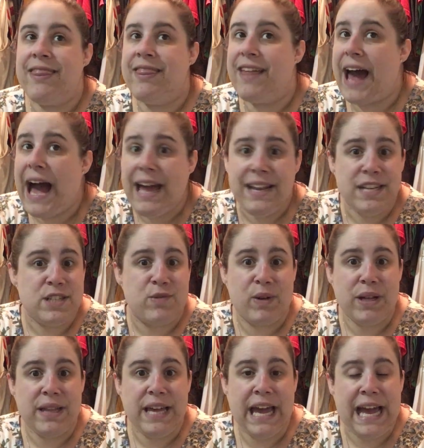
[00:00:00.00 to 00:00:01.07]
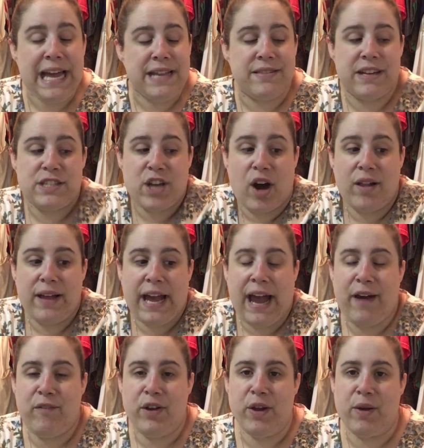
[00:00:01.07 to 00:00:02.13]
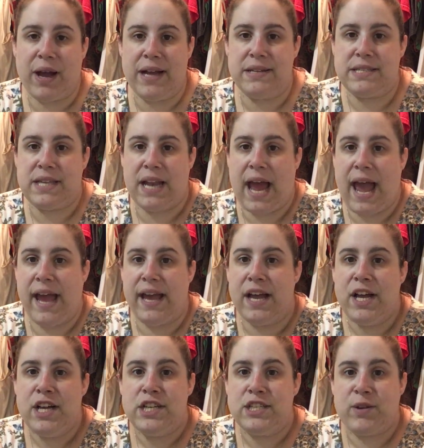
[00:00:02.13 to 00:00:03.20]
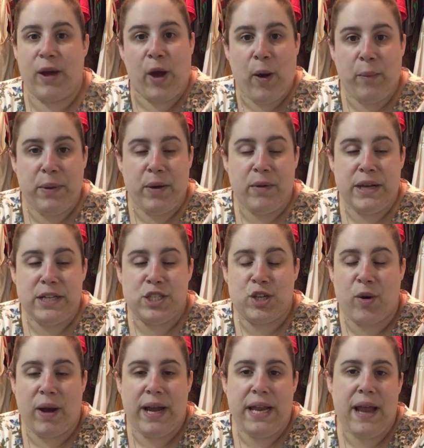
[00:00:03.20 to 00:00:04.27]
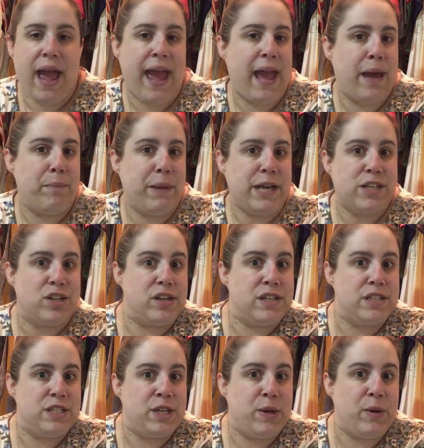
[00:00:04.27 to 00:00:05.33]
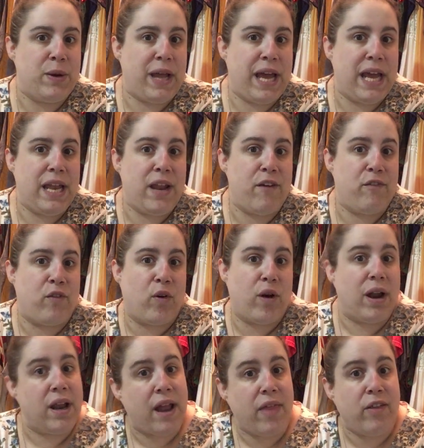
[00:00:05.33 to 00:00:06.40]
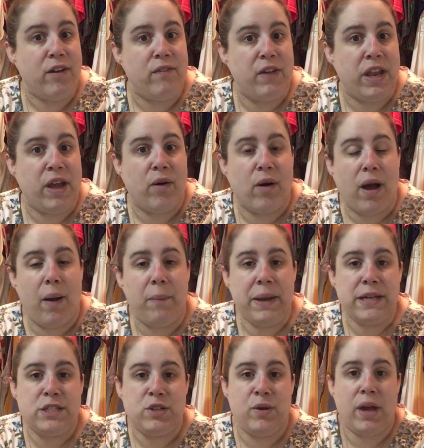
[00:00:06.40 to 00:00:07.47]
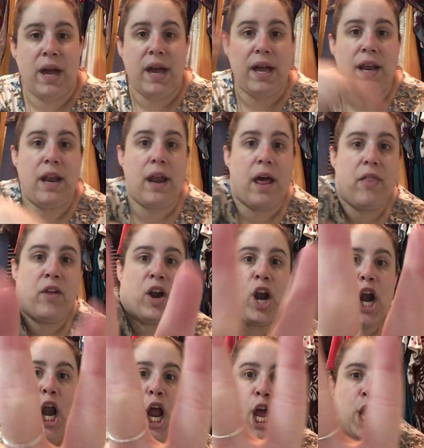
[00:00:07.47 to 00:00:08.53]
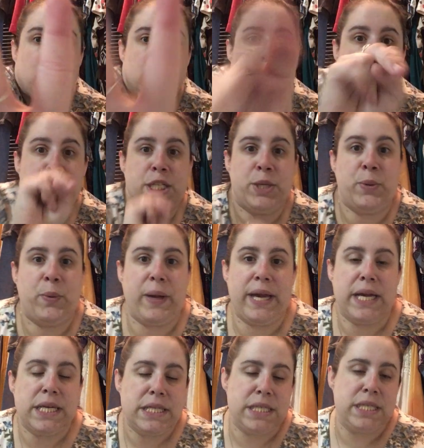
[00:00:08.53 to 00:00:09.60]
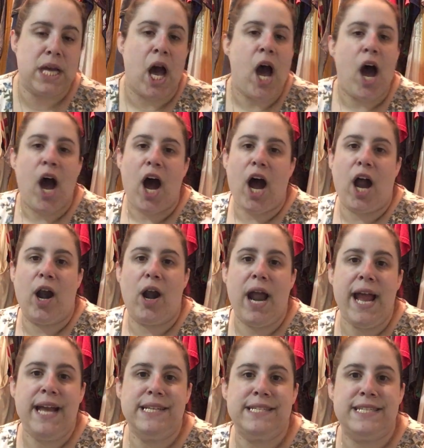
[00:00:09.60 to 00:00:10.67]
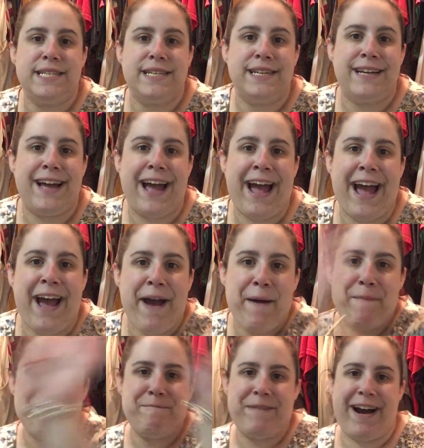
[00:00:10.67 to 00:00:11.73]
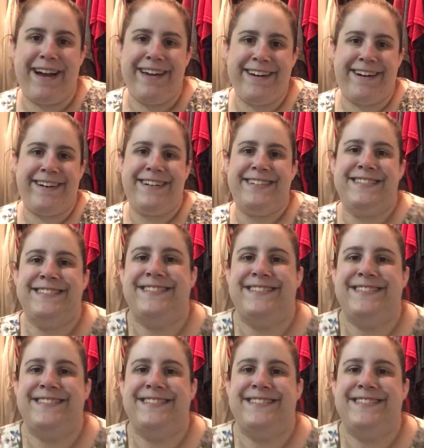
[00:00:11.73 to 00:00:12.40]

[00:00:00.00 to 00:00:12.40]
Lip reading: that is really it. That's all I have for you guys today. So I hope you enjoyed, and make sure to tune in for another video coming to you in another 2 weeks. All right. Bye, y'all.